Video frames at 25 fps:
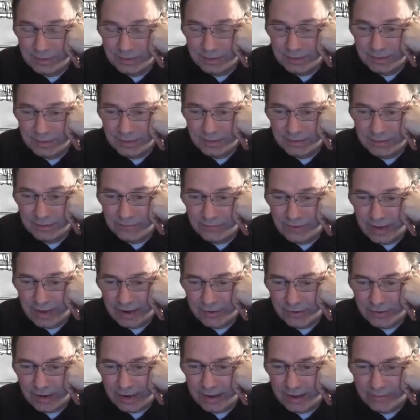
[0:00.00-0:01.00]

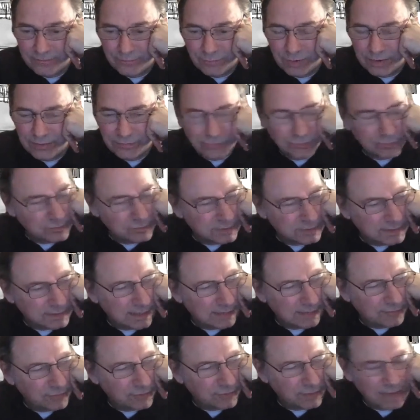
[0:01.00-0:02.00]
I went through
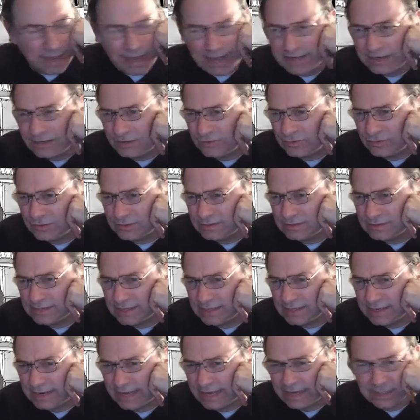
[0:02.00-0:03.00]
several editors
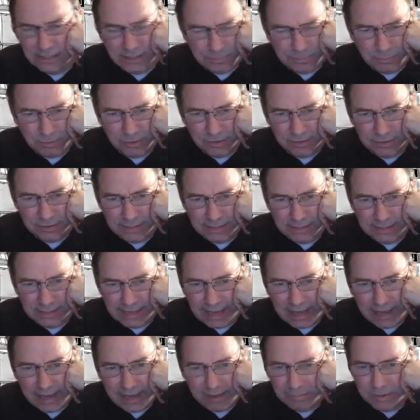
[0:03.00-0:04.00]
at Next Books that
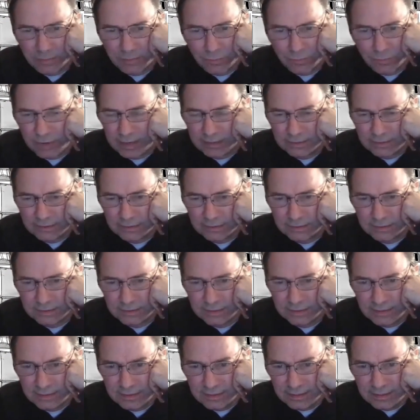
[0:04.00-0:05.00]
came and went,
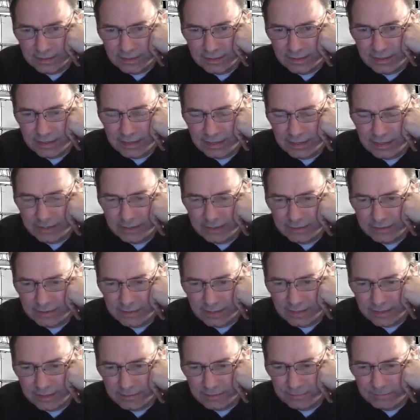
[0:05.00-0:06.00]
and
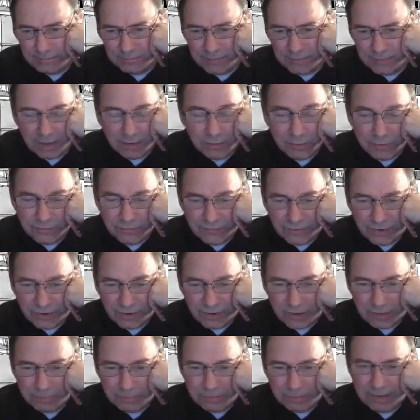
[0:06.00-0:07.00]
they were
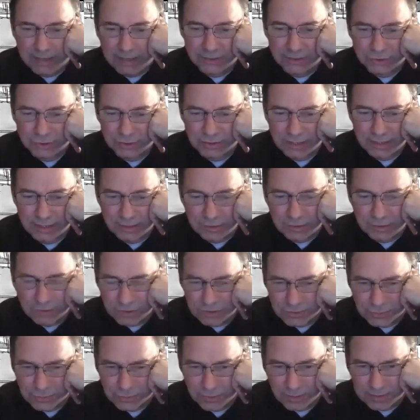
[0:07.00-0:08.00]
very patient. They knew
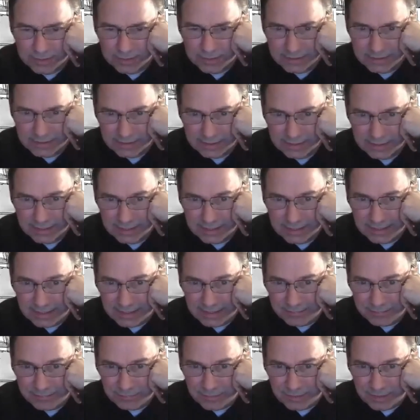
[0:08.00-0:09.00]
this wasn't
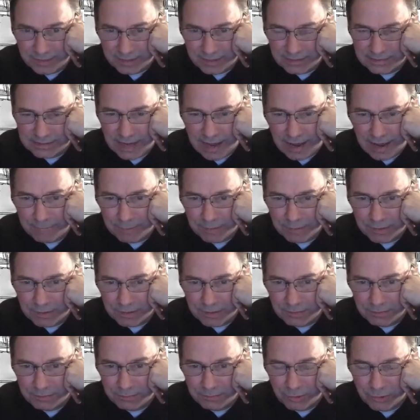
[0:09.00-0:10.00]
a
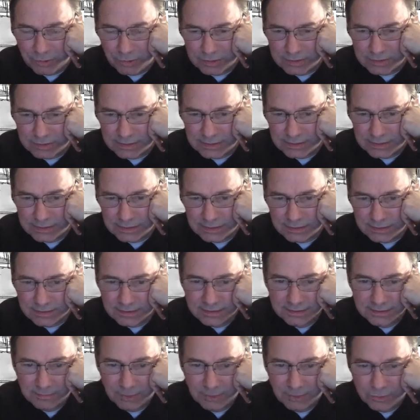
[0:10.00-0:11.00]
topical book, since
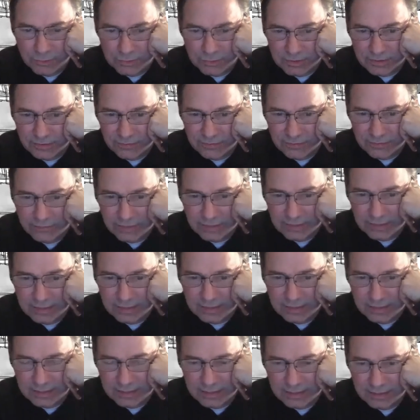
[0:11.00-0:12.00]
most of
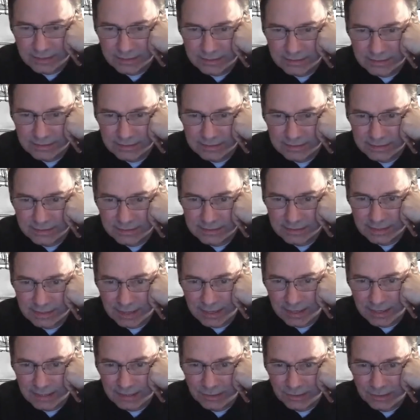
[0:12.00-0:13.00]
this
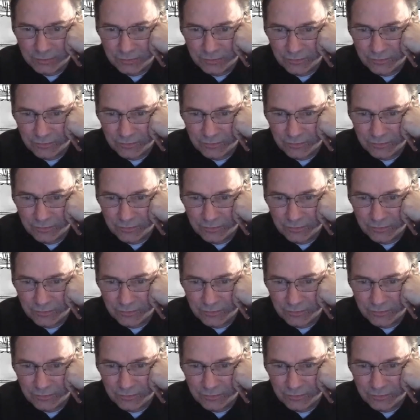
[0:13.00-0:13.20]
kind of